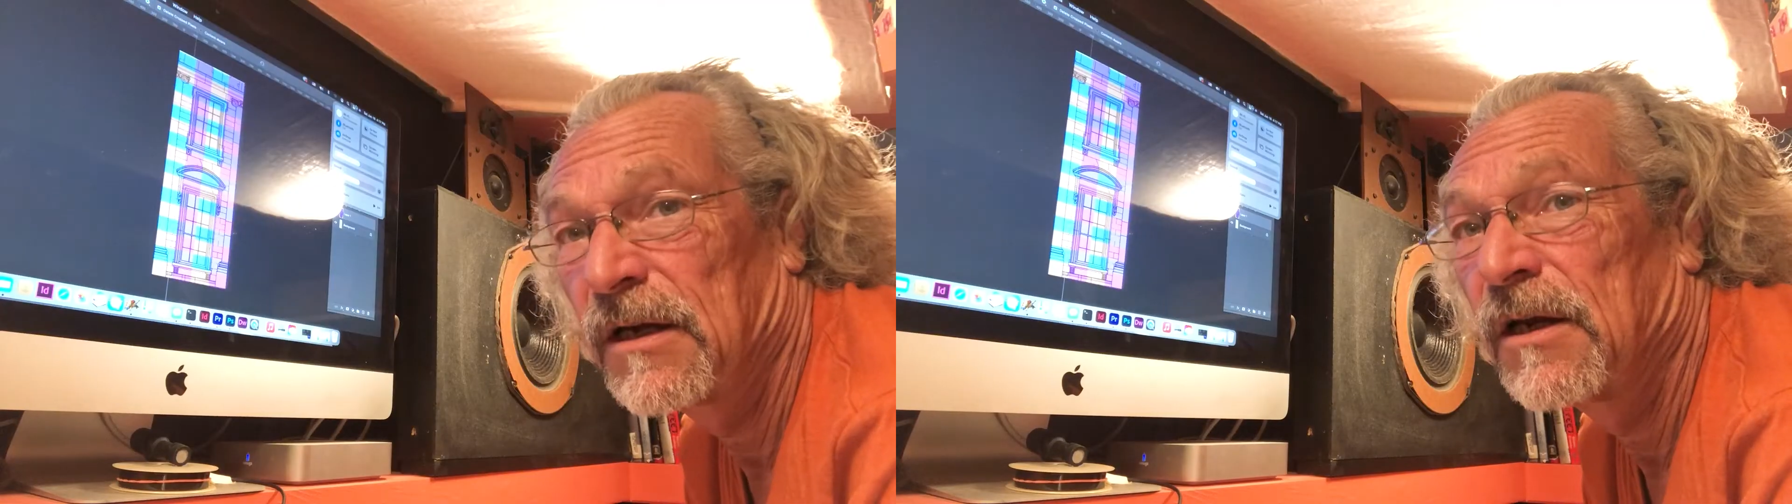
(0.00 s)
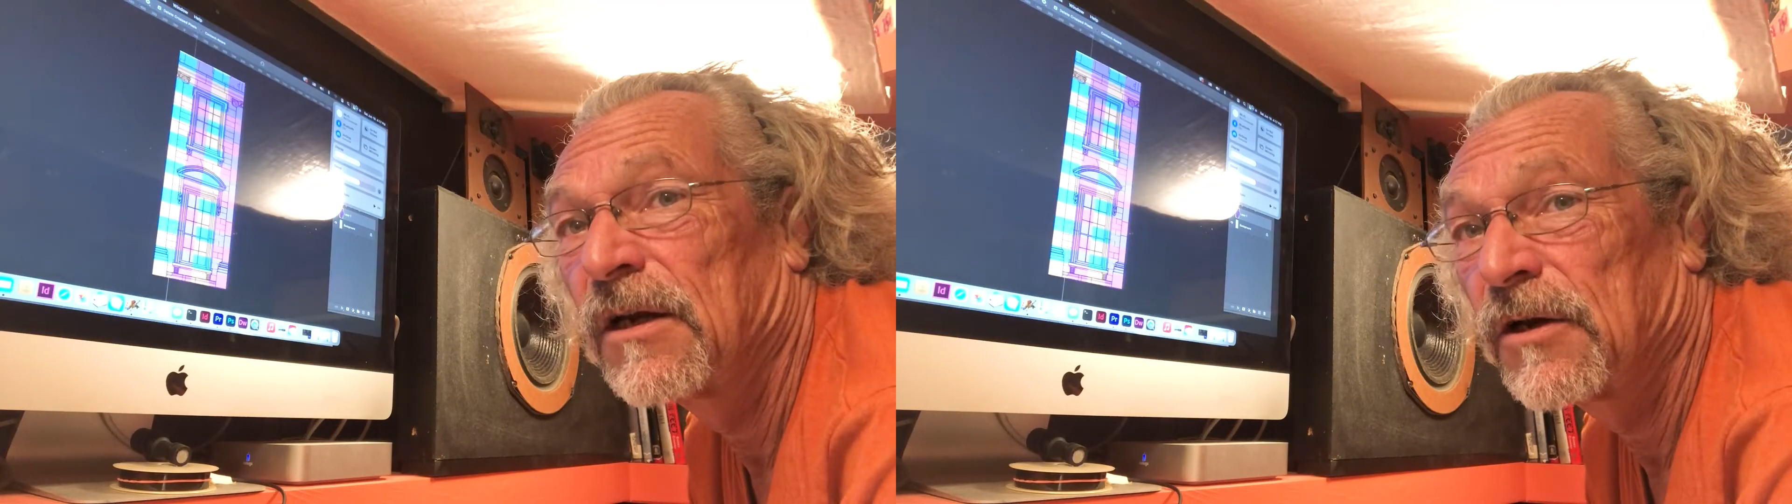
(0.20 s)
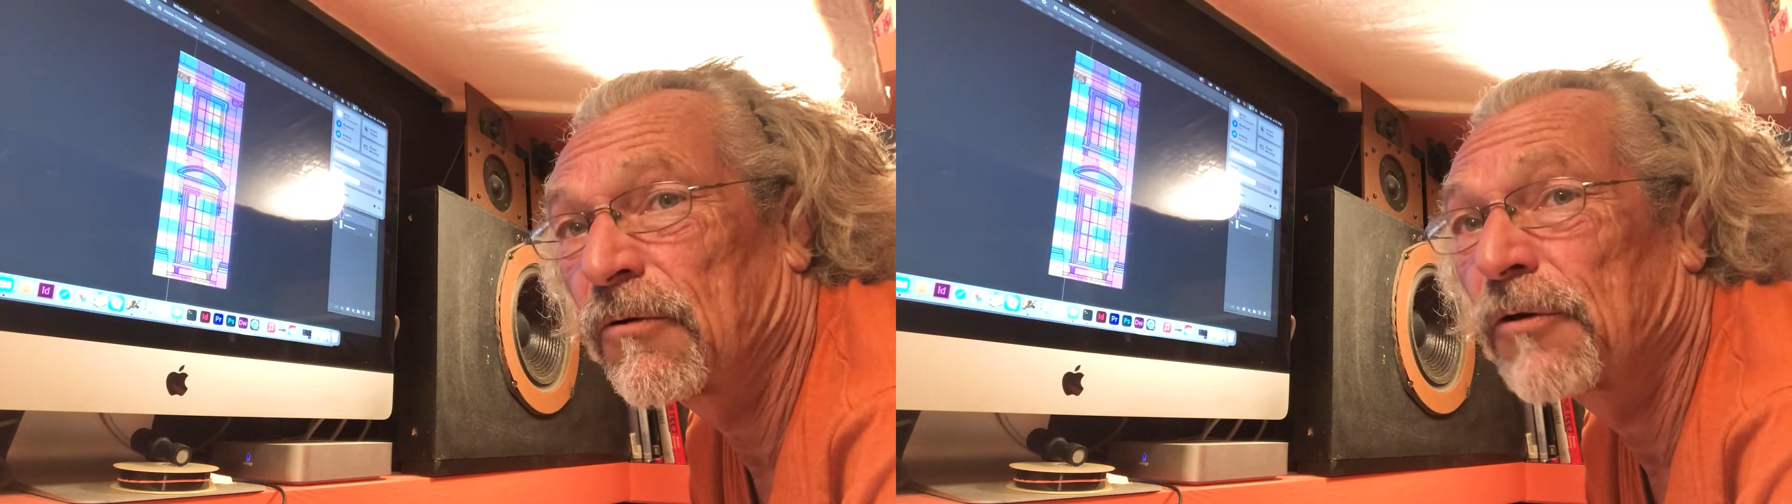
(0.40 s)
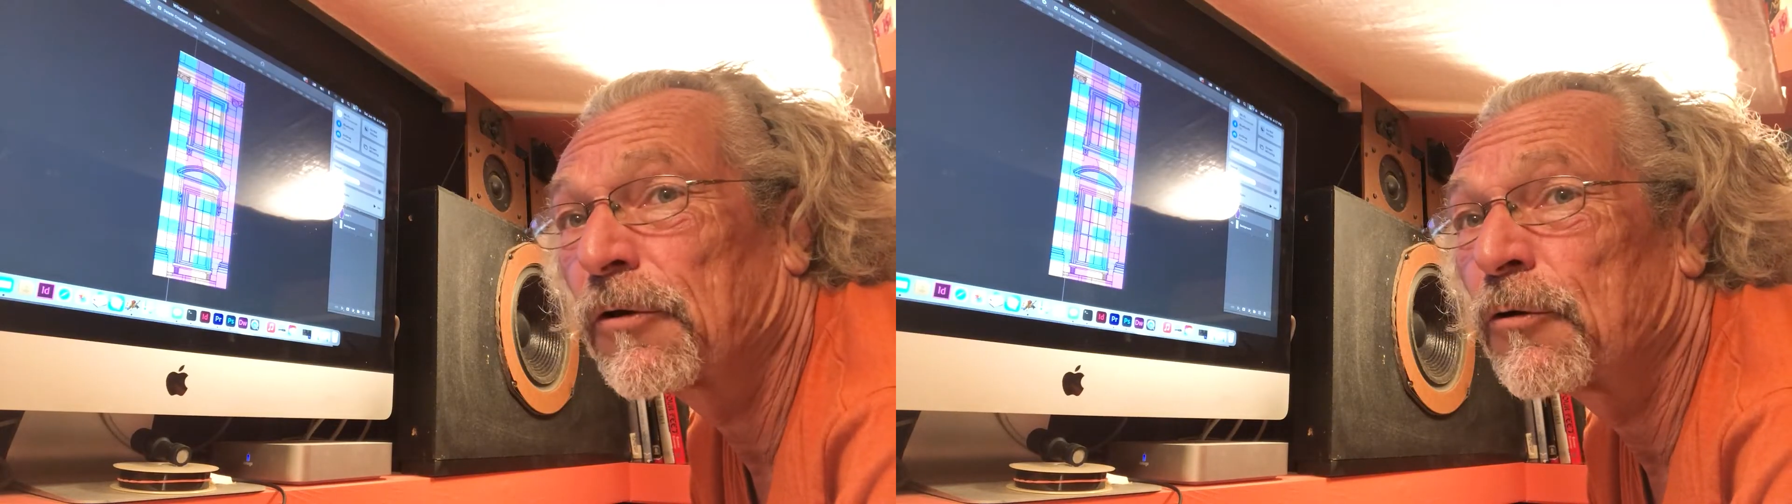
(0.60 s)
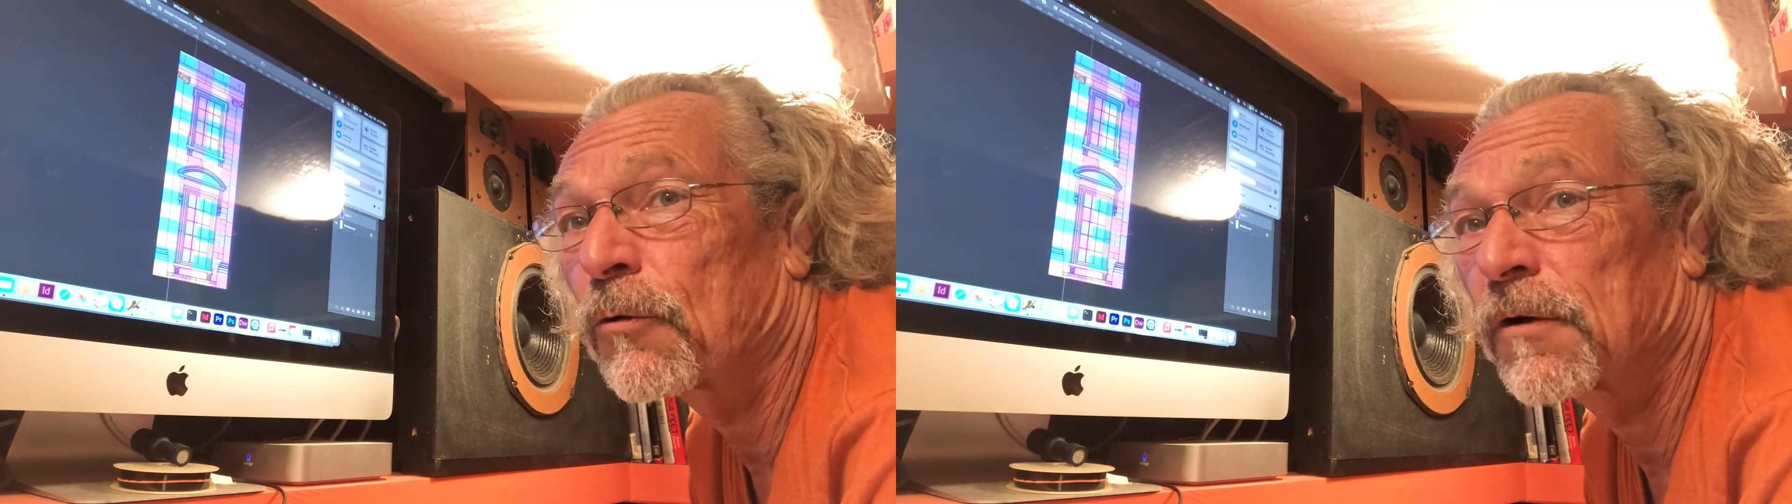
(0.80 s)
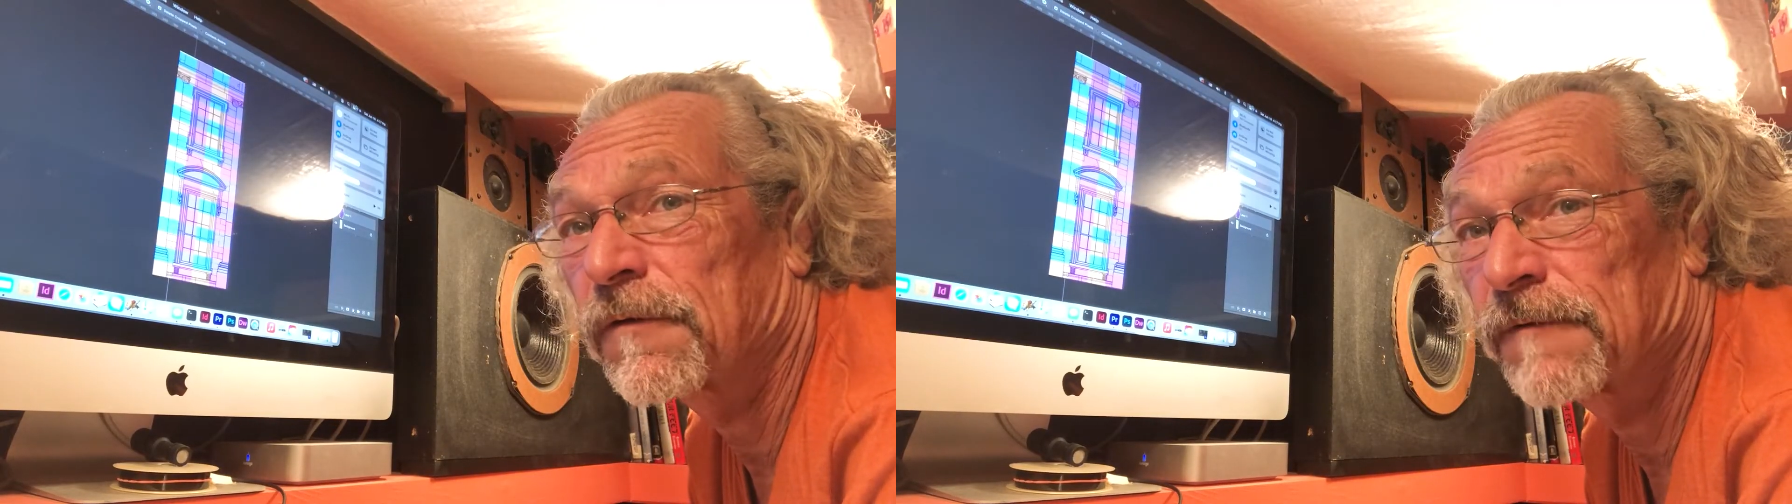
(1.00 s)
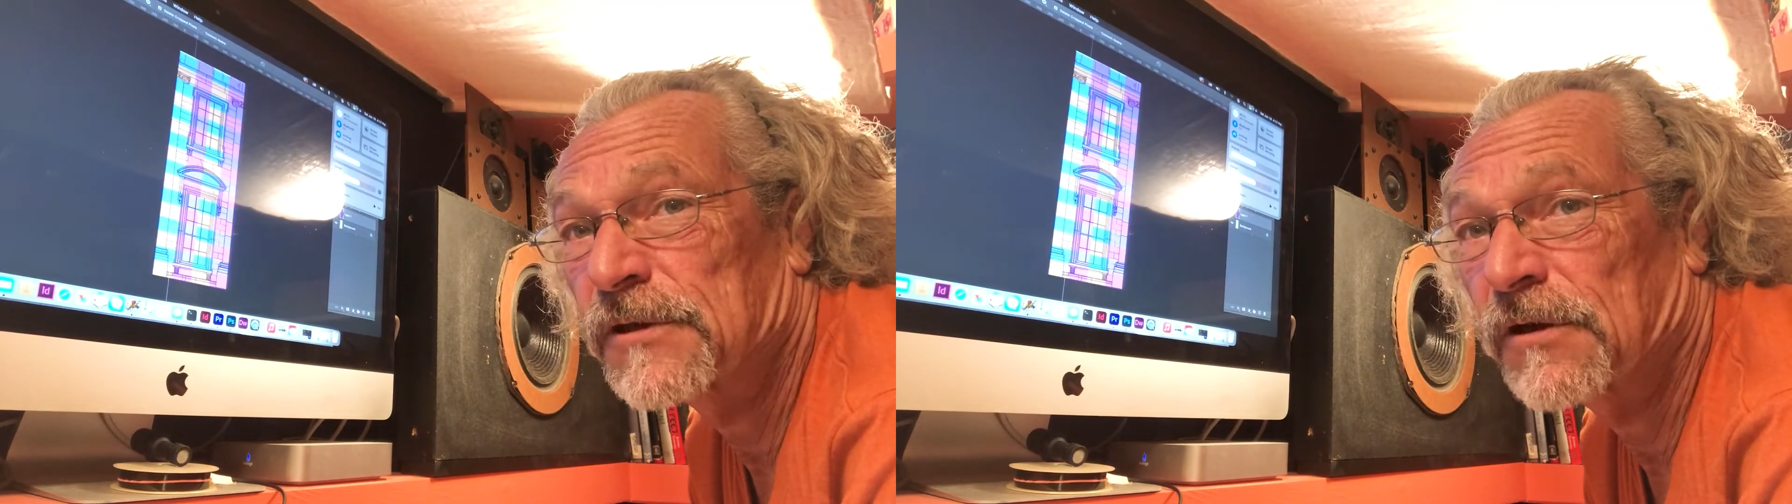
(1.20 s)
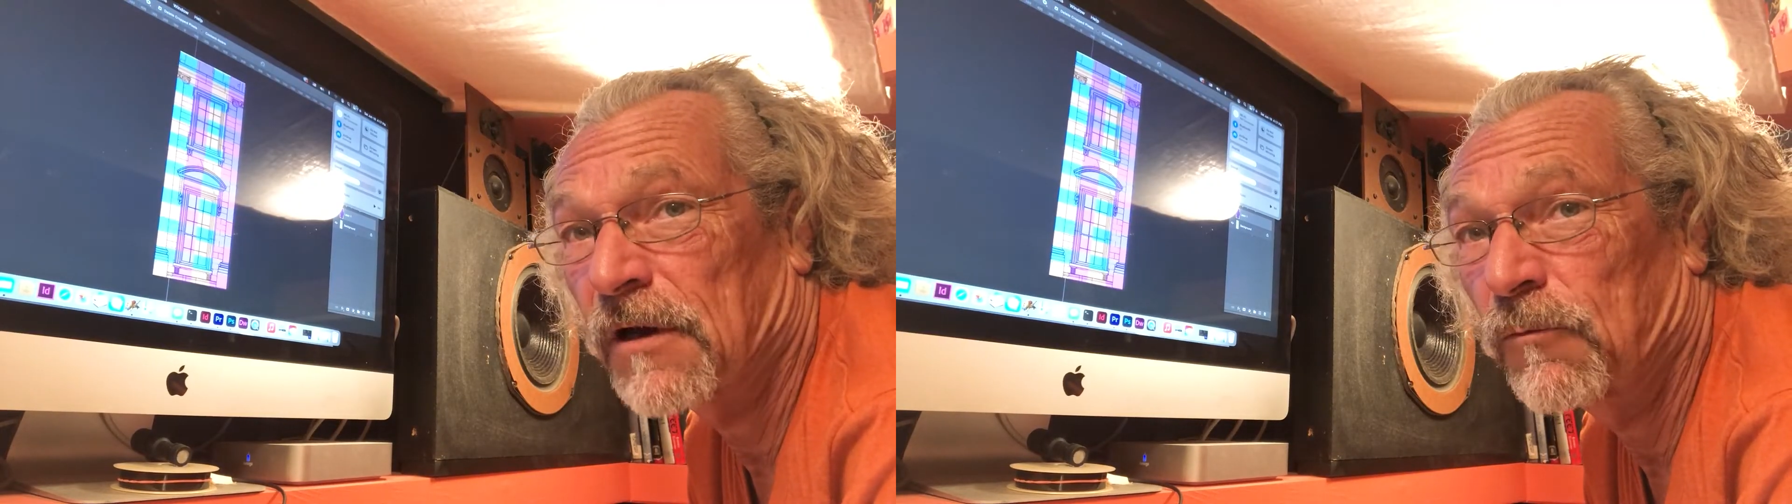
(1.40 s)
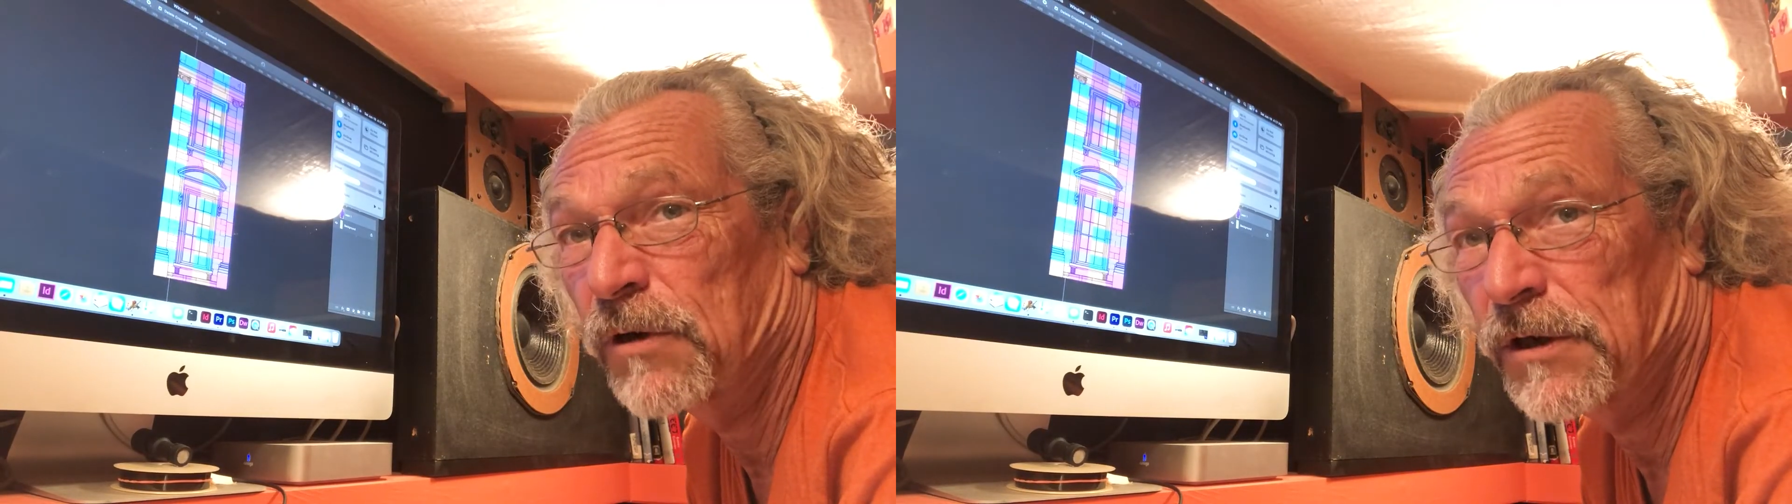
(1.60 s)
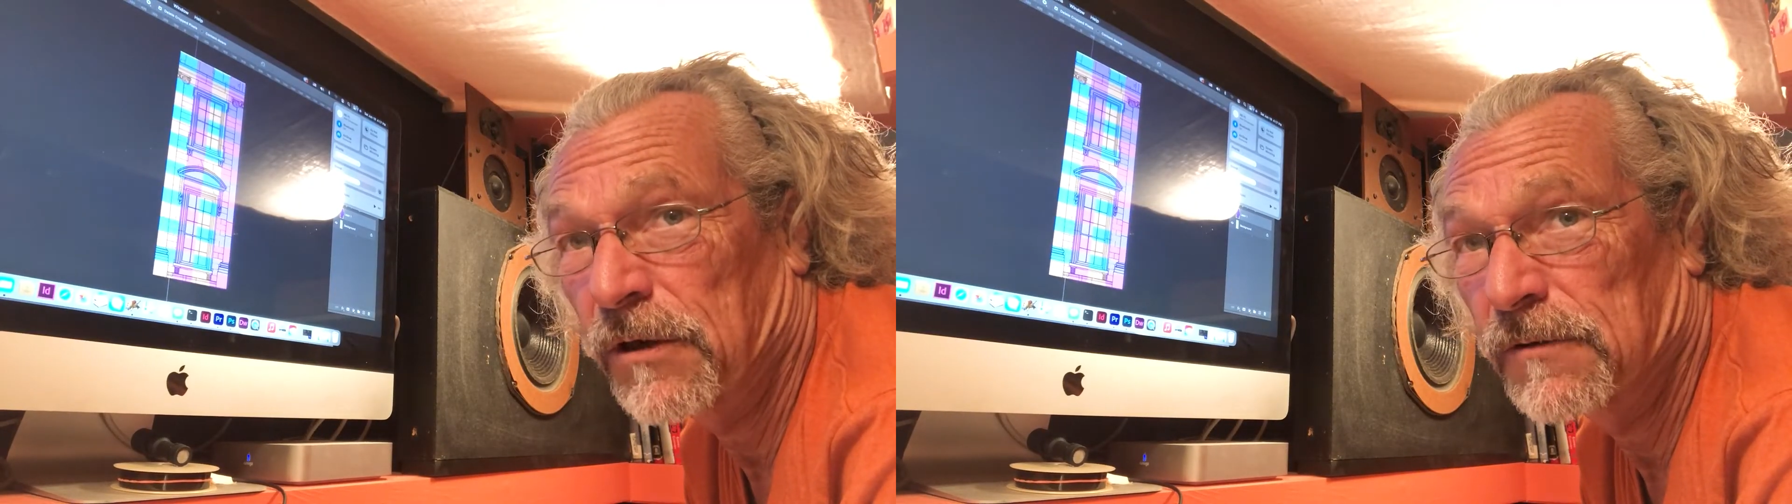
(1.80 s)
Here are the north facade
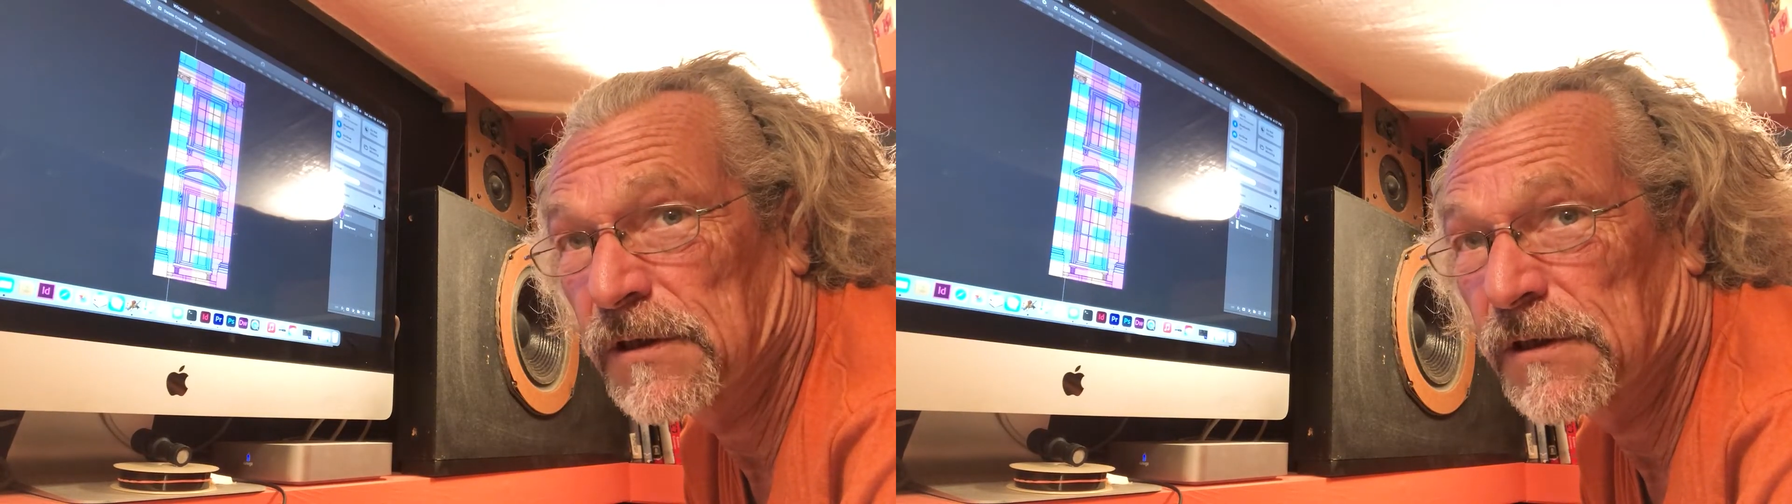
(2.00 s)
windows